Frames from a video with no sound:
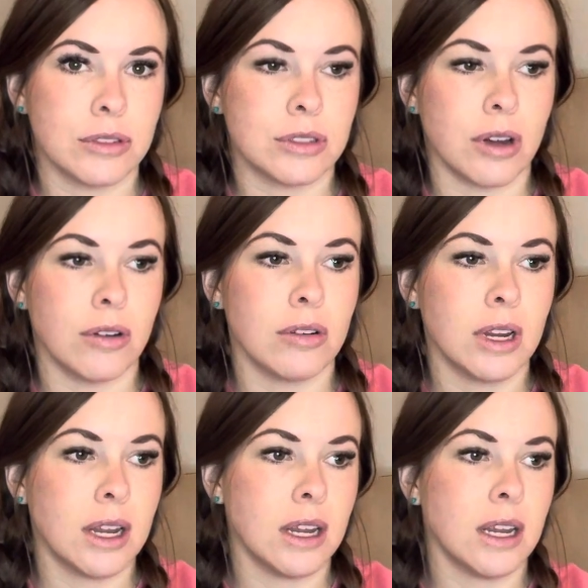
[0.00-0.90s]
So
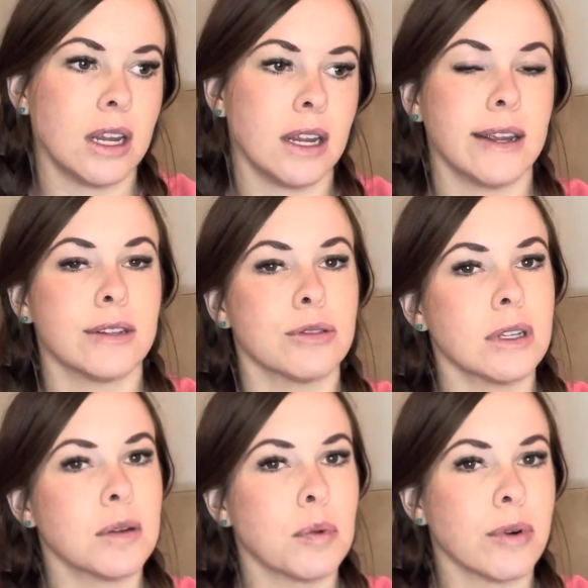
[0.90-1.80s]
it's really
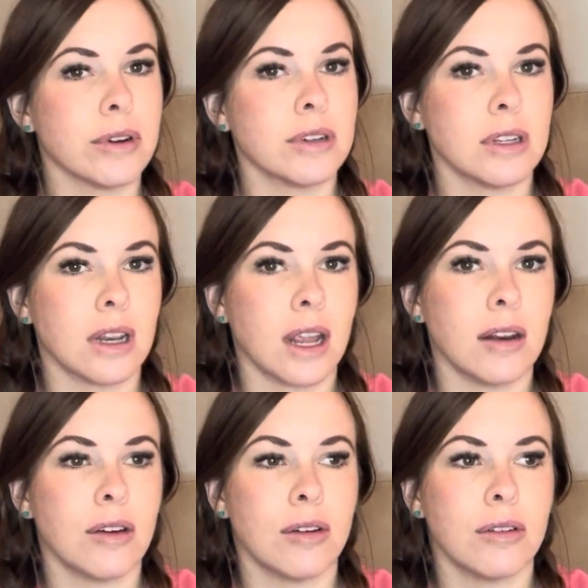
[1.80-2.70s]
important, and I
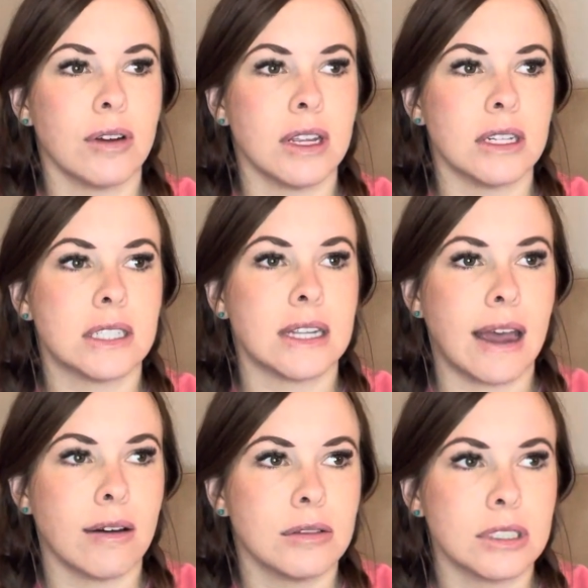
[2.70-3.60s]
know it
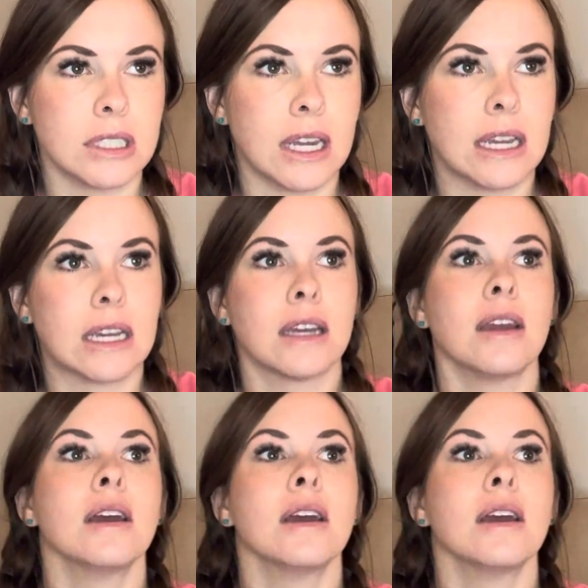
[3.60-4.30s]
sounds like,